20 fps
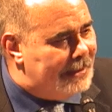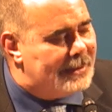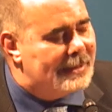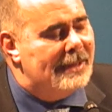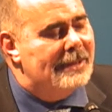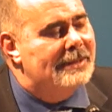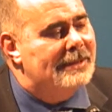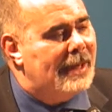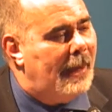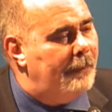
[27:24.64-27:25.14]
it's
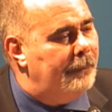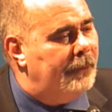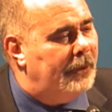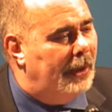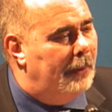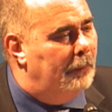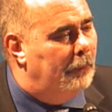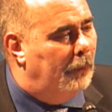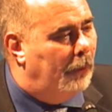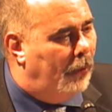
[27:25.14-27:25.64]
uh,
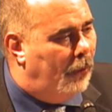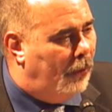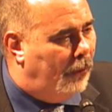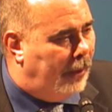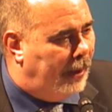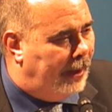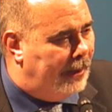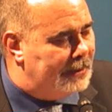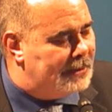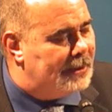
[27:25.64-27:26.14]
something
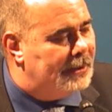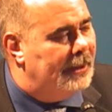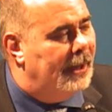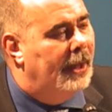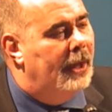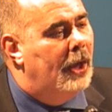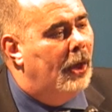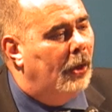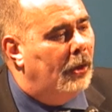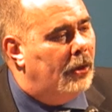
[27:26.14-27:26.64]
more. It's uh,
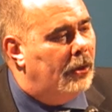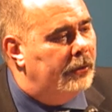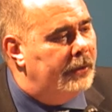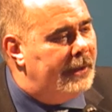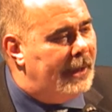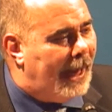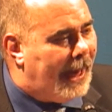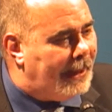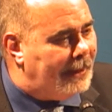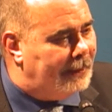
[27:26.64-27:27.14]

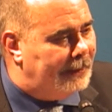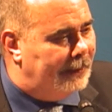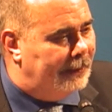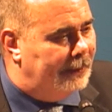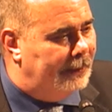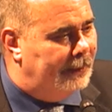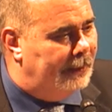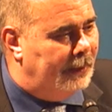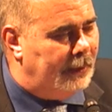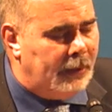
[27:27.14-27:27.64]

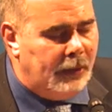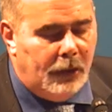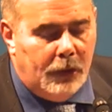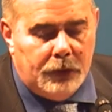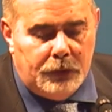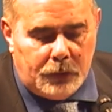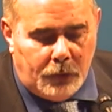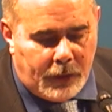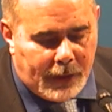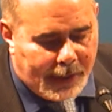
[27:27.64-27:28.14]
connected
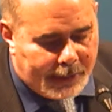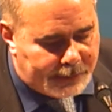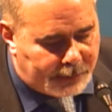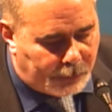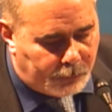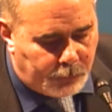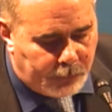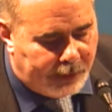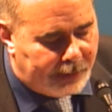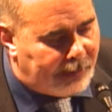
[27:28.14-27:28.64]
together
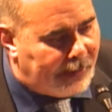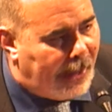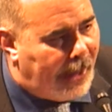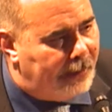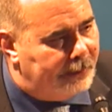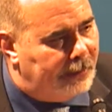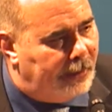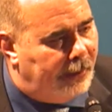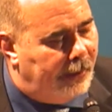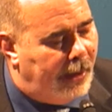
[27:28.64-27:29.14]
with
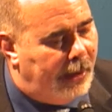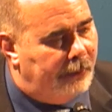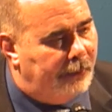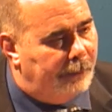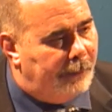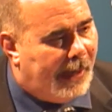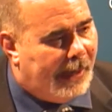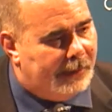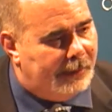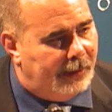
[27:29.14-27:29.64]
other
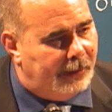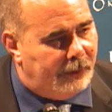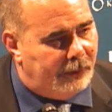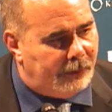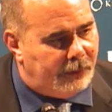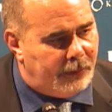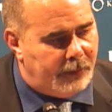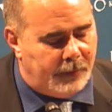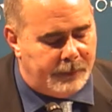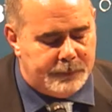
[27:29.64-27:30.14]
aromatic
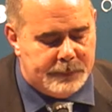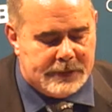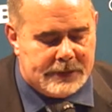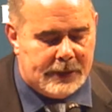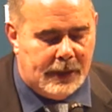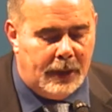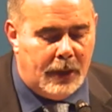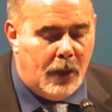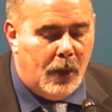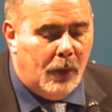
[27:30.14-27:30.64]
herbs,
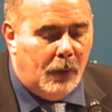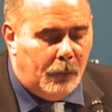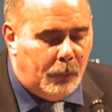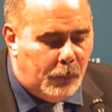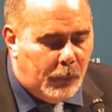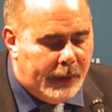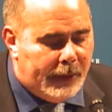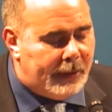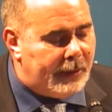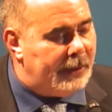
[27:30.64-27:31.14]

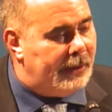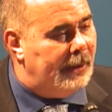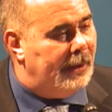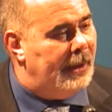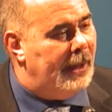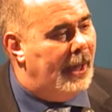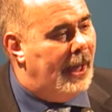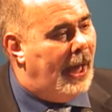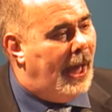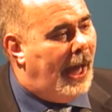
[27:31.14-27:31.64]
with
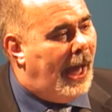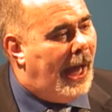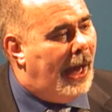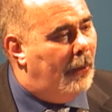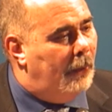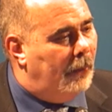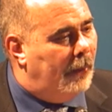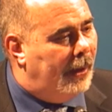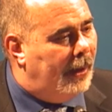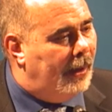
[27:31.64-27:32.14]
uh,
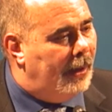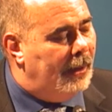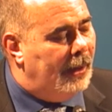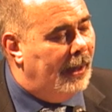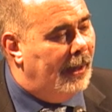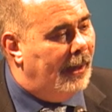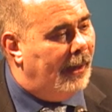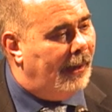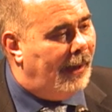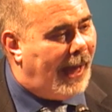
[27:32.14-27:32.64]
our
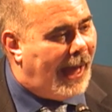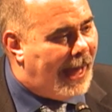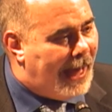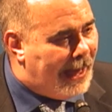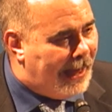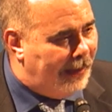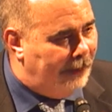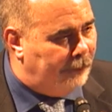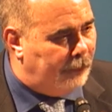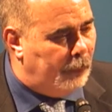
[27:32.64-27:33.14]

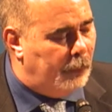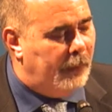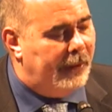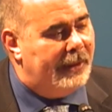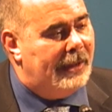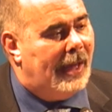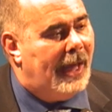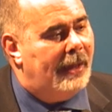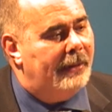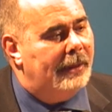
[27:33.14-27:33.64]
life,
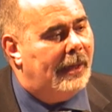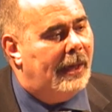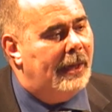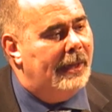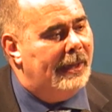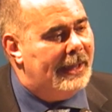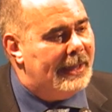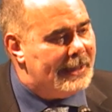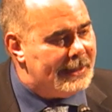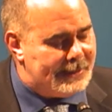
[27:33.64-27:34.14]
with other
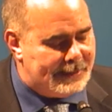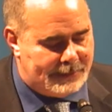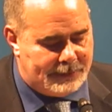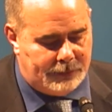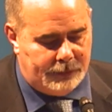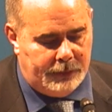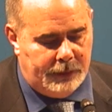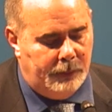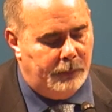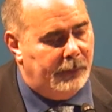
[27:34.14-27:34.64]

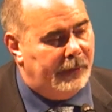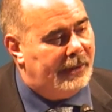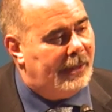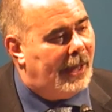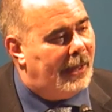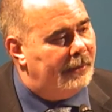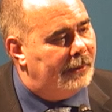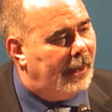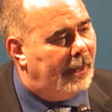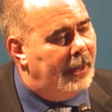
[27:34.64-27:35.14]
history, with
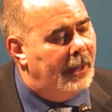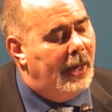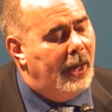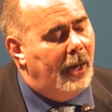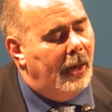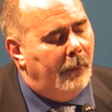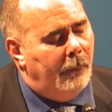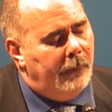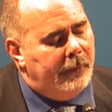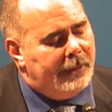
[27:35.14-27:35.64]
other
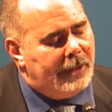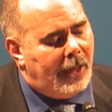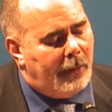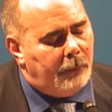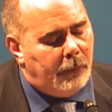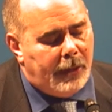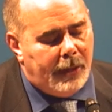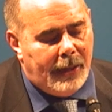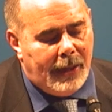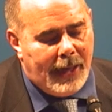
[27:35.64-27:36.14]
with
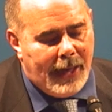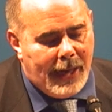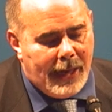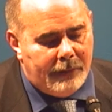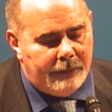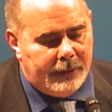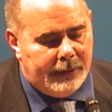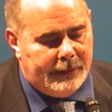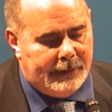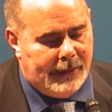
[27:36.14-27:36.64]
our
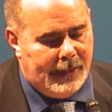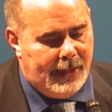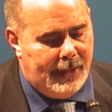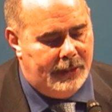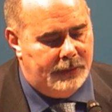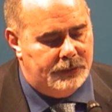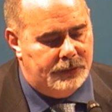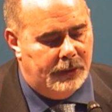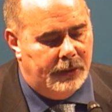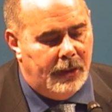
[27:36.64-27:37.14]

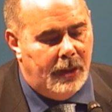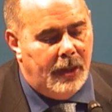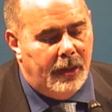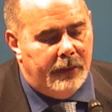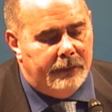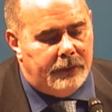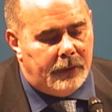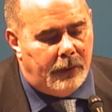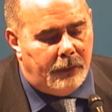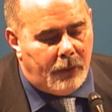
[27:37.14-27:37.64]
heritage.
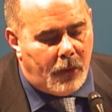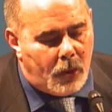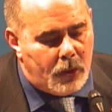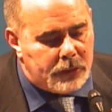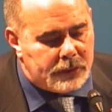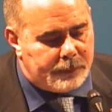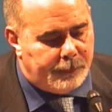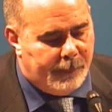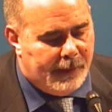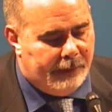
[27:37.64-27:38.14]
The
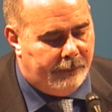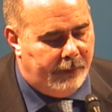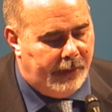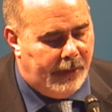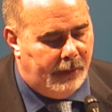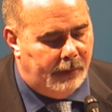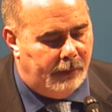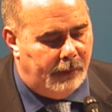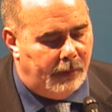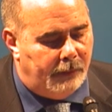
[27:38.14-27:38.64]

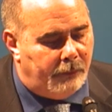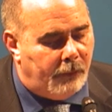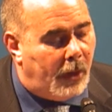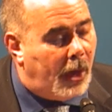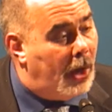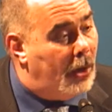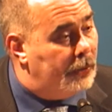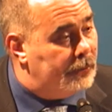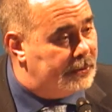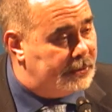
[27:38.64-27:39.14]
rosemary,
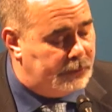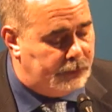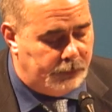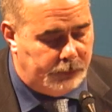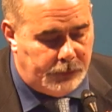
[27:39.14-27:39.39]
rose,